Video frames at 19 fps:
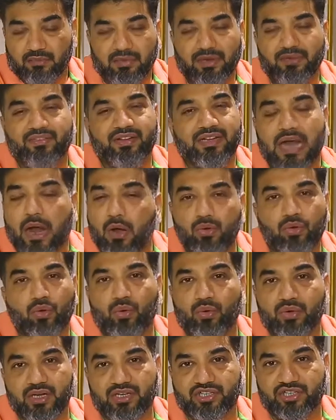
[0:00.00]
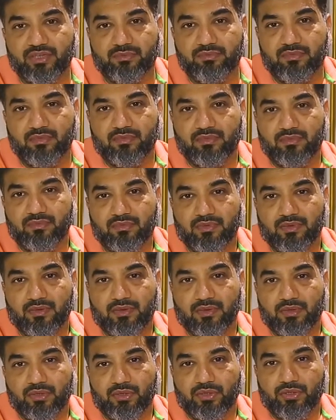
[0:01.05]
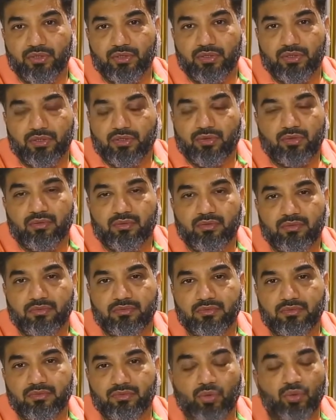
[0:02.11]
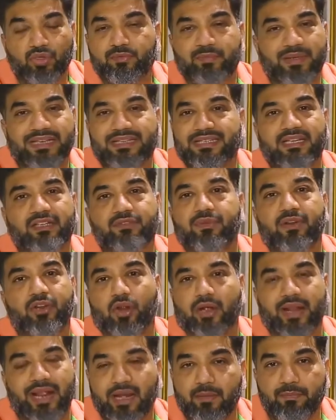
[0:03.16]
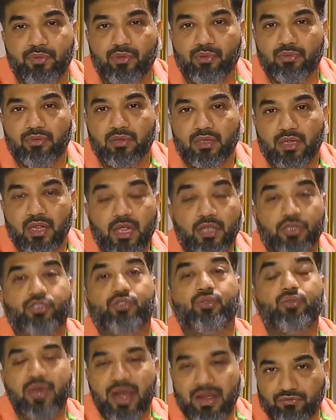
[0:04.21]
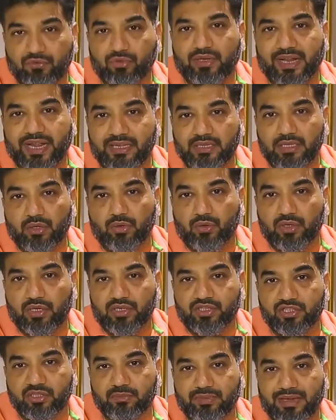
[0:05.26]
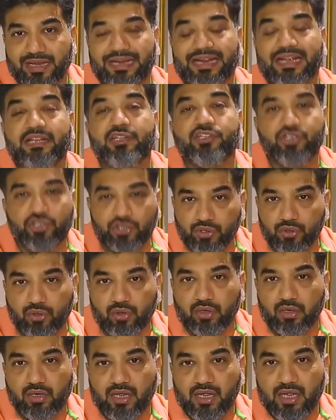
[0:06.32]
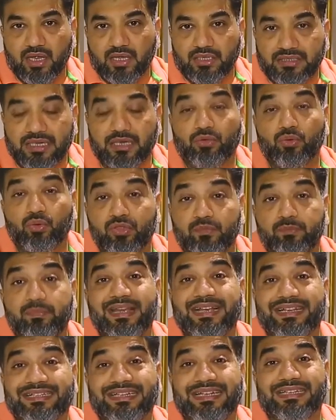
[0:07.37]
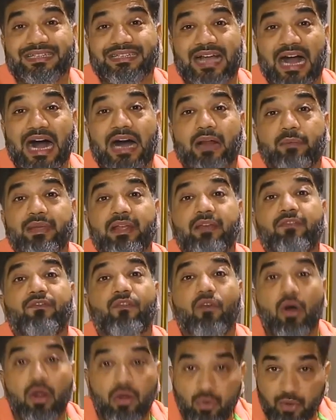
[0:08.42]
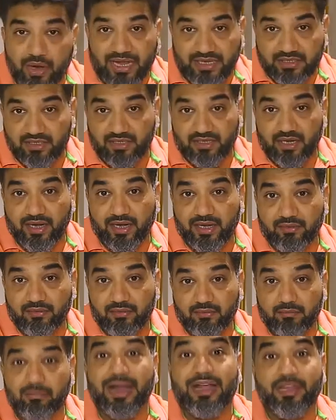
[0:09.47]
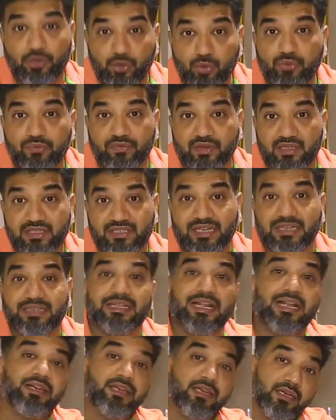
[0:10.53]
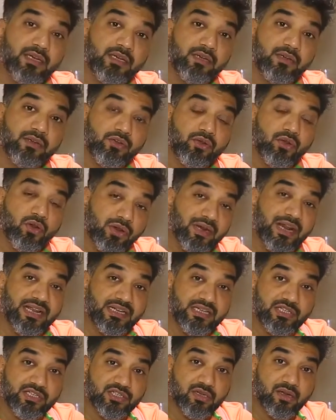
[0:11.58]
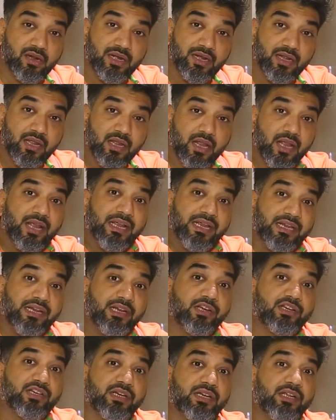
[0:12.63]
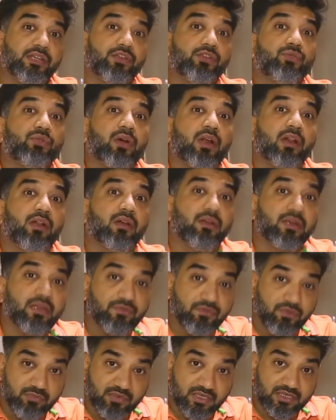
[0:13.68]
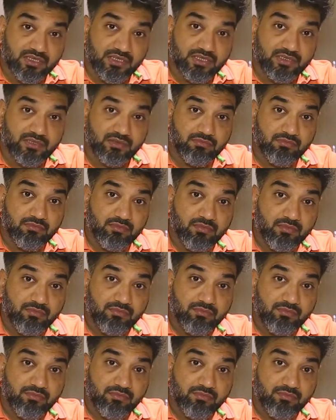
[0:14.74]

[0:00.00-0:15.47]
But without ownership, you know, those basics will not help you you have to take the ownership and ensure that those basics are being followed actually, right? By you first and then your organization, right? Initially, you are learning from the system.